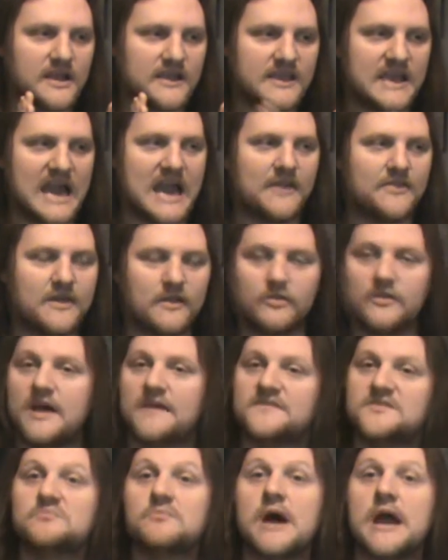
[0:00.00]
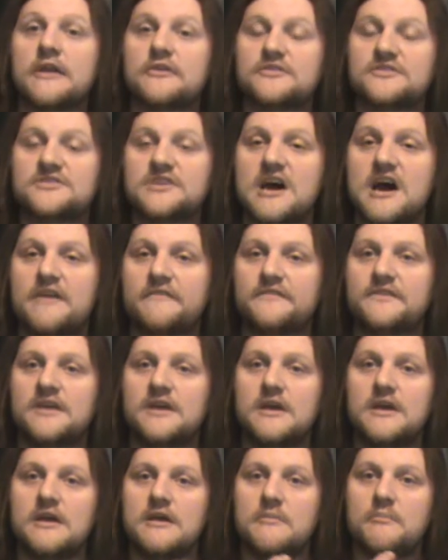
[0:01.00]
a guy that loves
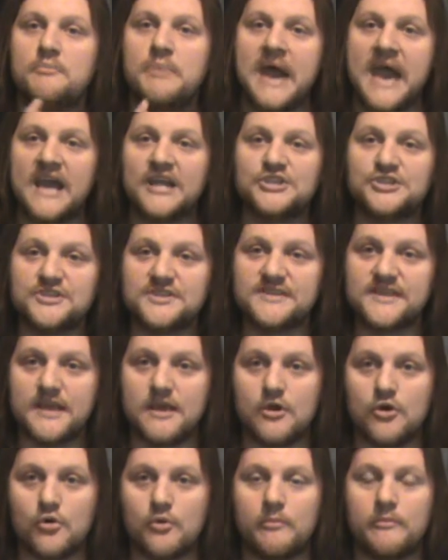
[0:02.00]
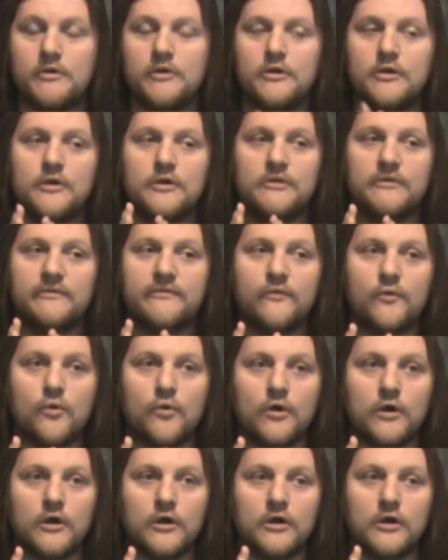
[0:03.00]
Microsoft bashes him
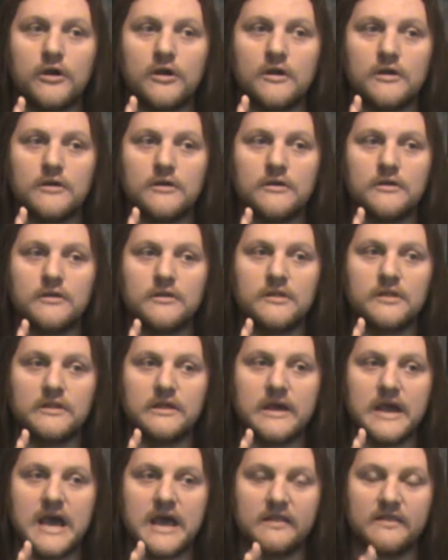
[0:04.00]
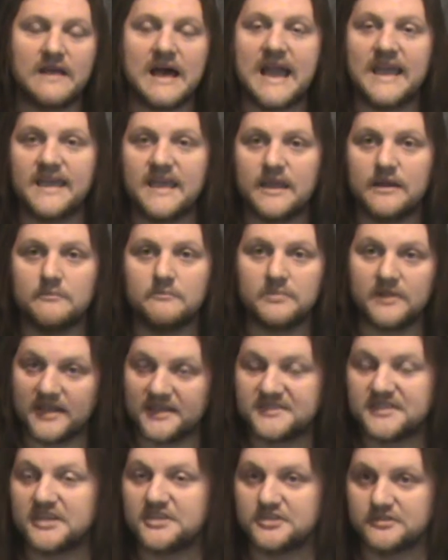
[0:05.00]
for liking
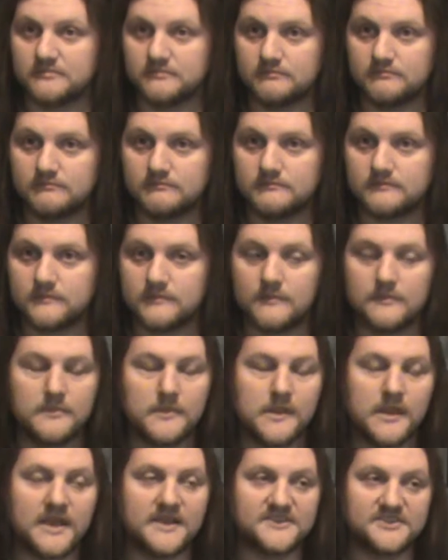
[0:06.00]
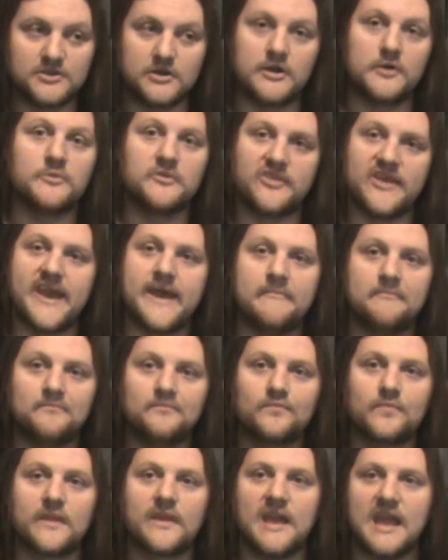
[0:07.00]
PlayStation. It started with that.
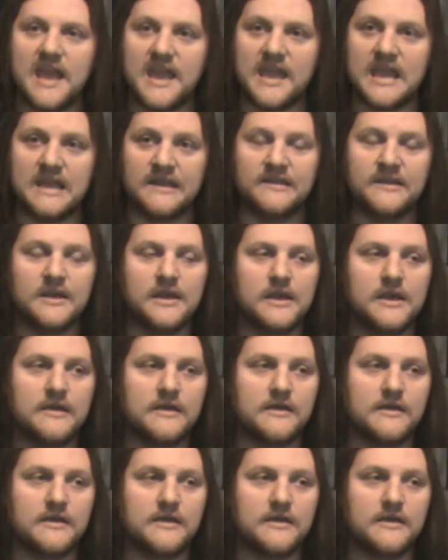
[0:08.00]
And